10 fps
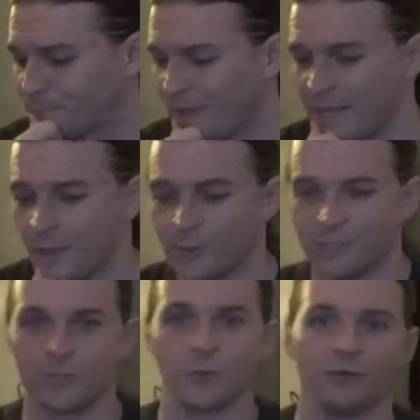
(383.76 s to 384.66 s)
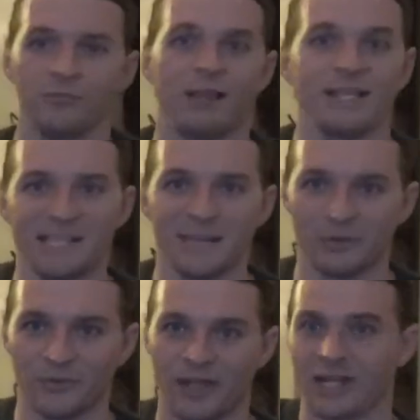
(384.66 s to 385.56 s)
And they go into this sort of
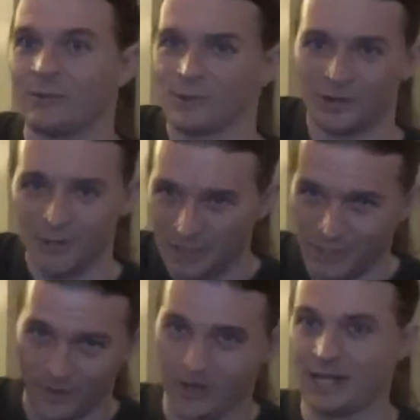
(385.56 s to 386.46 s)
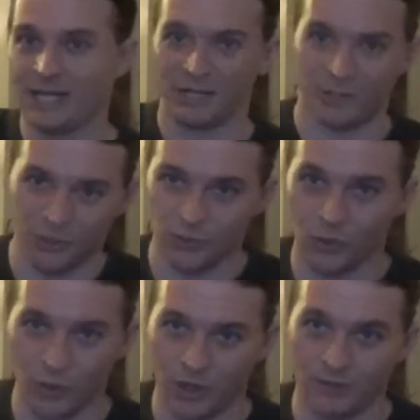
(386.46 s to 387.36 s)
lightsaber fighting where they're hitting at your
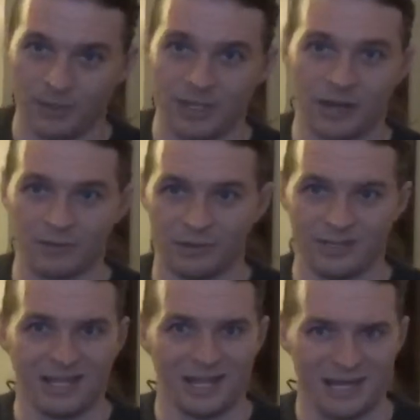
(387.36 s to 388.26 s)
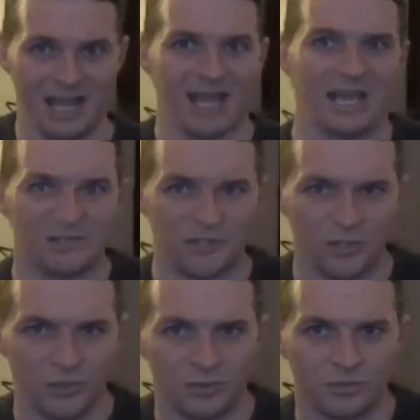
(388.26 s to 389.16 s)
sword but not really cutting at
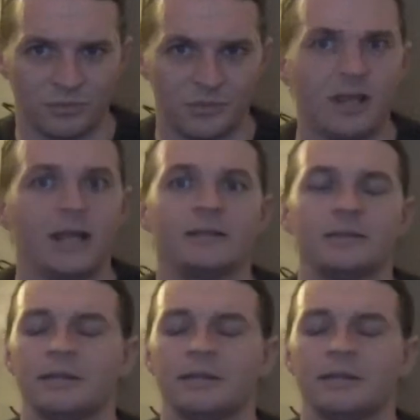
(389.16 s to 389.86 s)
you. They're not